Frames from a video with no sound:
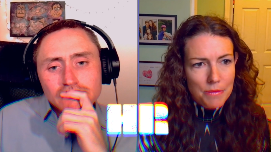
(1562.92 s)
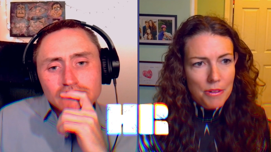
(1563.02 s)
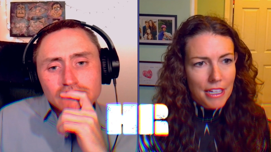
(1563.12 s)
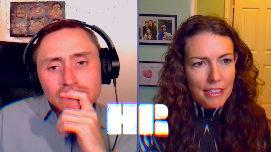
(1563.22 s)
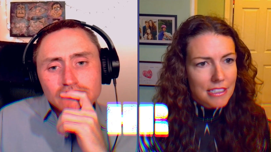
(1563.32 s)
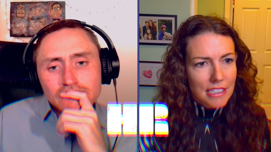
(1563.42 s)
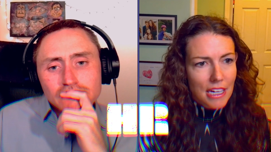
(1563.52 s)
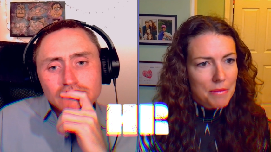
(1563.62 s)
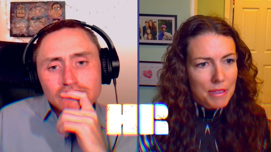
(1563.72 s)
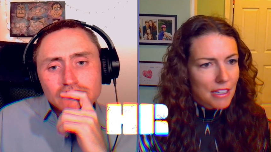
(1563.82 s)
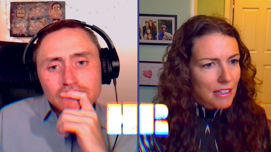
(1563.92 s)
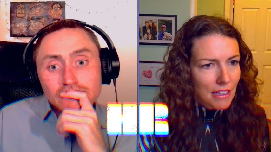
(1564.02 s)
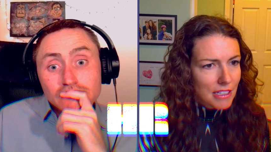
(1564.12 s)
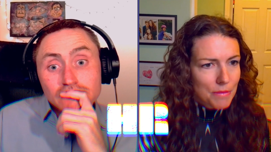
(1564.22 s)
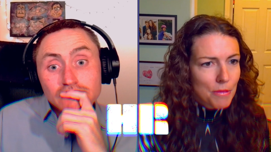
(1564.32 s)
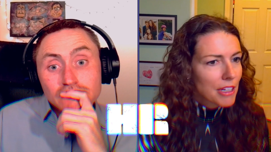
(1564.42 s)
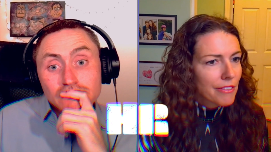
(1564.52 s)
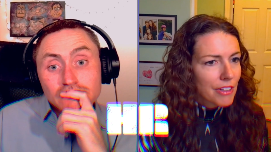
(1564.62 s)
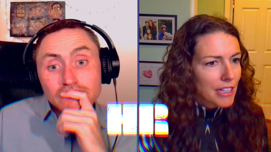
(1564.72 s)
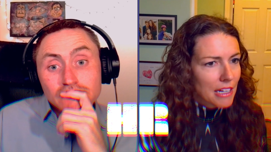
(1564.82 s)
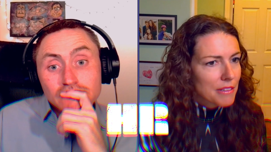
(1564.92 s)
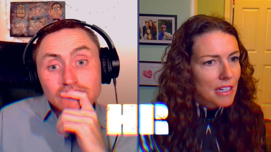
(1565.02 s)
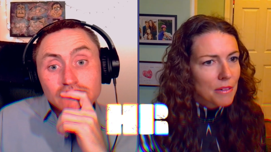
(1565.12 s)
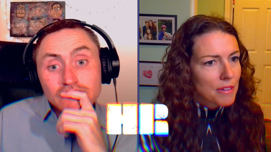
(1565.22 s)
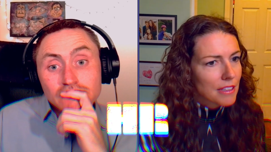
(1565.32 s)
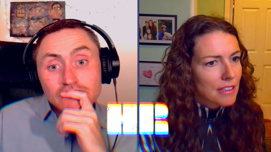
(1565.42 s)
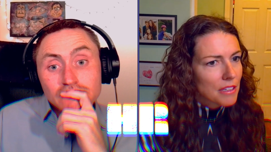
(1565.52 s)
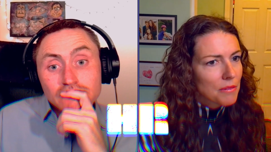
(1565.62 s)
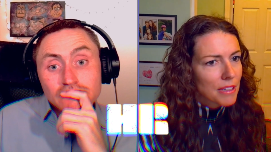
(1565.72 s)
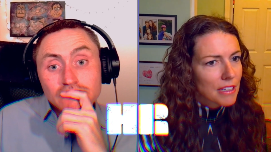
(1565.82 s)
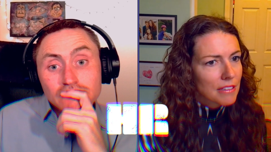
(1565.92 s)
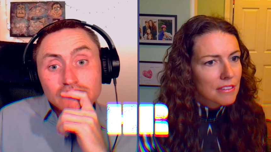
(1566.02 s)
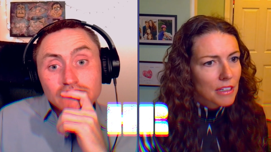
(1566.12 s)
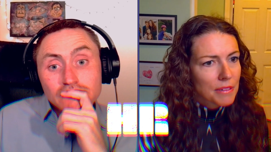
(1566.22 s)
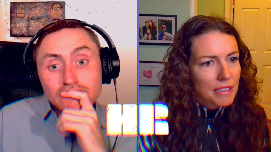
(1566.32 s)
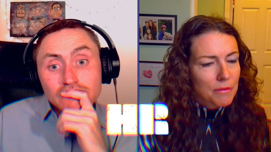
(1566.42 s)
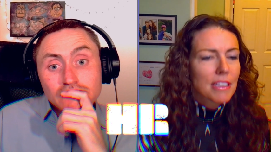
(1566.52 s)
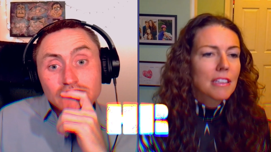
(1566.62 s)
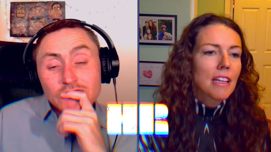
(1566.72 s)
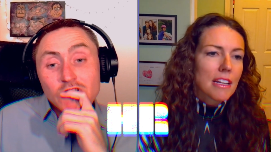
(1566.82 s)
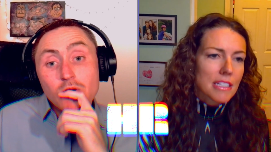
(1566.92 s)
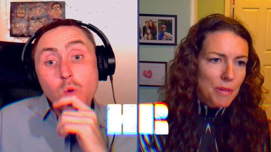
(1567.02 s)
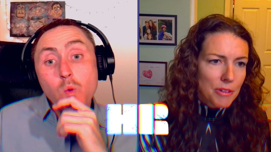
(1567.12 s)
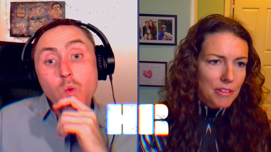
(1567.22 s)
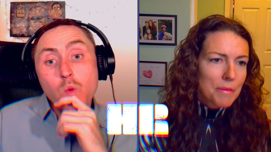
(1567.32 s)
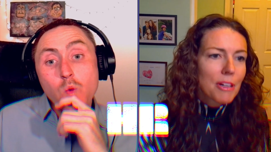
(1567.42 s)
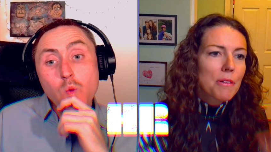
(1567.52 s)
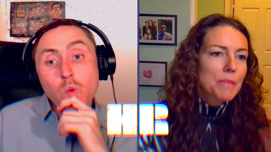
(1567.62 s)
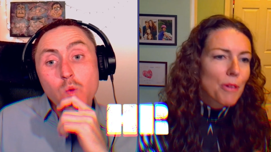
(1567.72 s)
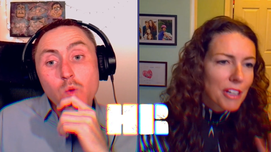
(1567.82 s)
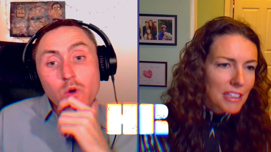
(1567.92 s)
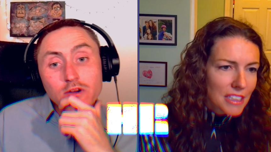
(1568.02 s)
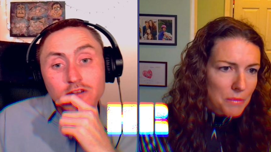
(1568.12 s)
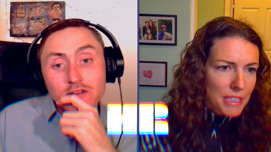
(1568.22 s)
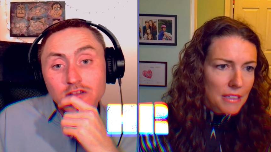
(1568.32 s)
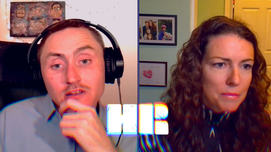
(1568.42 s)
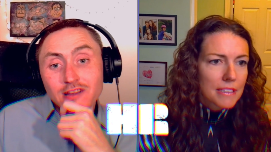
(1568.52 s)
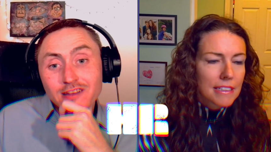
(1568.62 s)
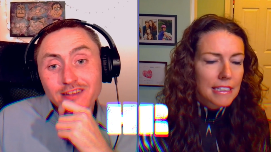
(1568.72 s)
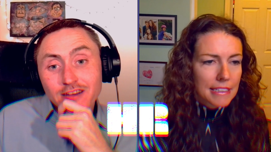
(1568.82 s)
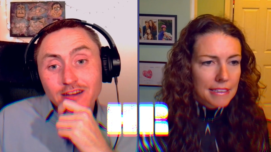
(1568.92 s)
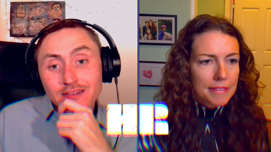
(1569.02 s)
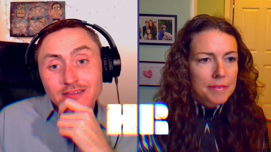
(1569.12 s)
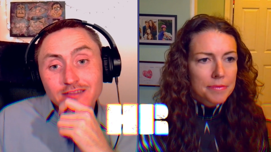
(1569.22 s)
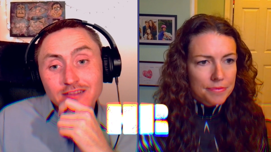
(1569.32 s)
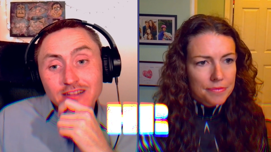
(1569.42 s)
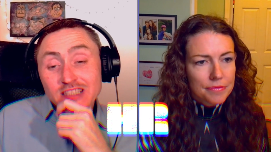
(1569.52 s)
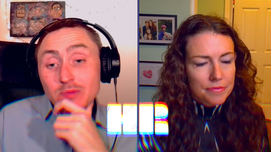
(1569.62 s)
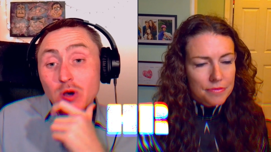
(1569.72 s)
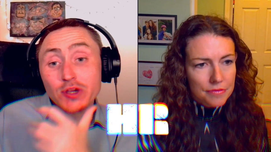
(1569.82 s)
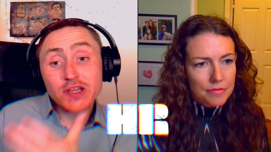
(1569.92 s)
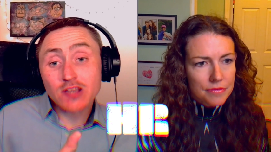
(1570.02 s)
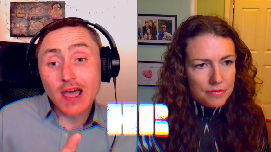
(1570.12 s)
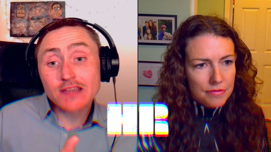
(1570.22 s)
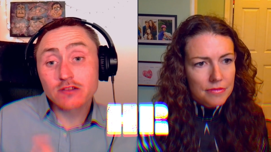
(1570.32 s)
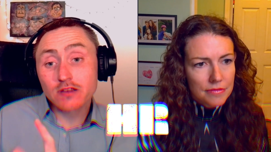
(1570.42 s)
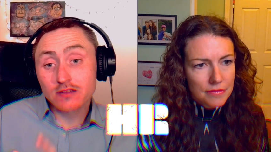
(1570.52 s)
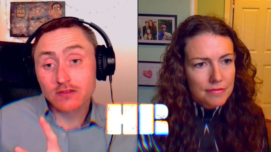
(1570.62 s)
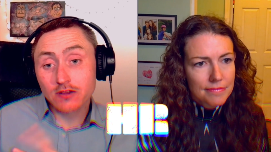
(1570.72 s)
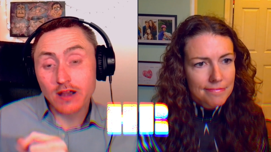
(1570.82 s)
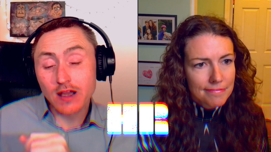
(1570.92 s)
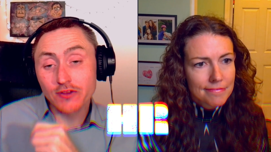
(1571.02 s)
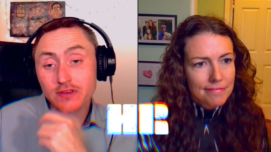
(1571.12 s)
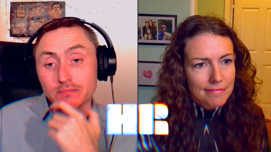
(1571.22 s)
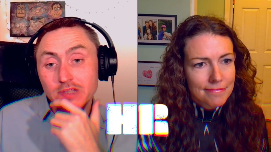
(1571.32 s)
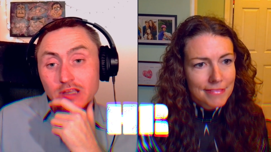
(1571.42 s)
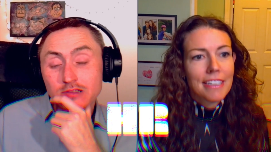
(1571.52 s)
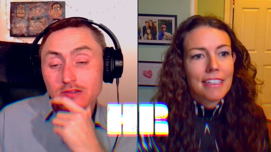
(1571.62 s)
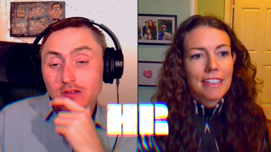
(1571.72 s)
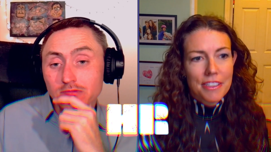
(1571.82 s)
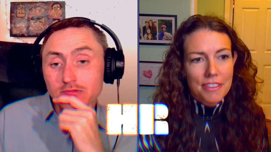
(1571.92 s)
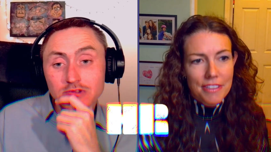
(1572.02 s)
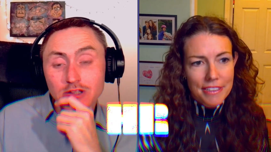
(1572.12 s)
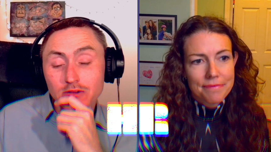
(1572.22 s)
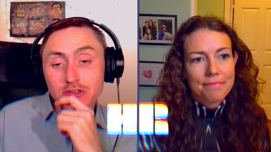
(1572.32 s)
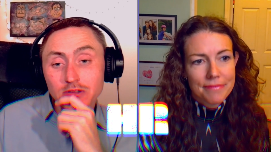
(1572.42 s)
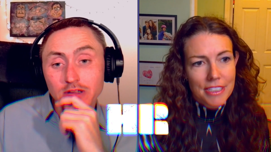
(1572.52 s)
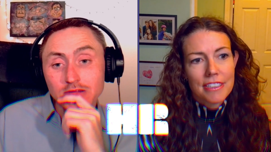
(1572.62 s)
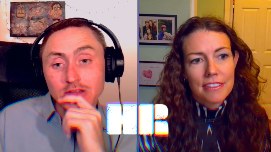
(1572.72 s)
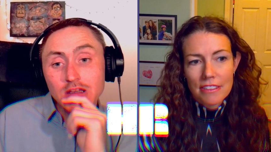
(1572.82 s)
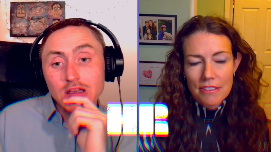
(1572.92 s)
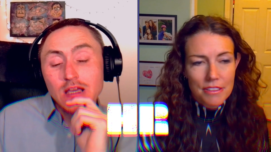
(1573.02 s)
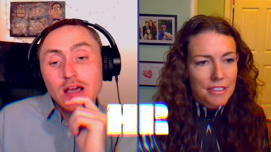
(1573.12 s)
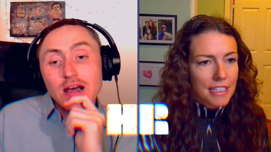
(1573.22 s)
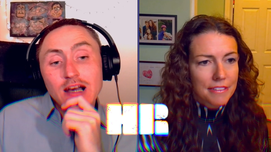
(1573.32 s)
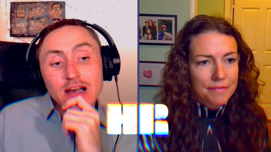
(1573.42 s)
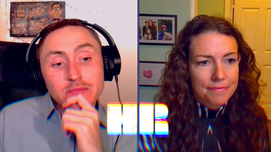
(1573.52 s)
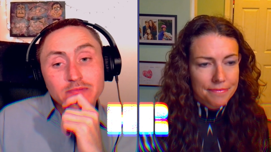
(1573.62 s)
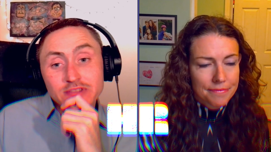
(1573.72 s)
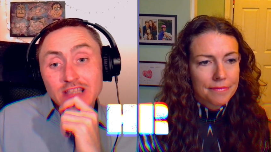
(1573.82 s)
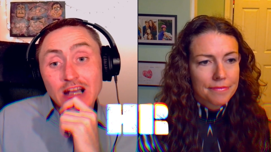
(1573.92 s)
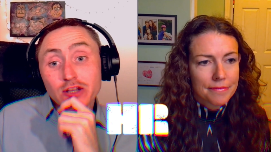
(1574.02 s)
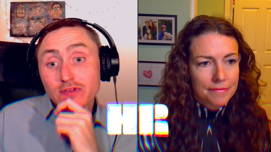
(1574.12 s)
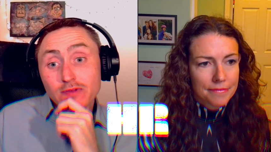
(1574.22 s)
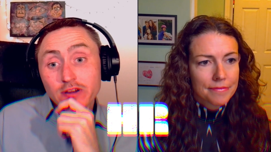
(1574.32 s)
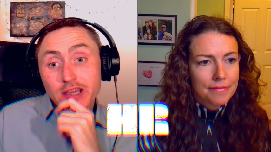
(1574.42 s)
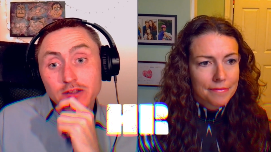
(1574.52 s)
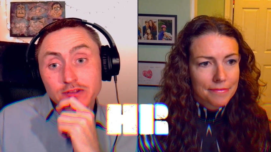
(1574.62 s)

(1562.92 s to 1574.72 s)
Speaker 1: smoking at the time. And a smoking volcano is not one that you want to go in with a lot of smoke. I mean, they're always smoking a little bit. But.
Speaker 2: Yeah. Smoking is hazardous to your health, kids. Don't, That's right. don't do it. That's right. Um, it's not good for volcanoes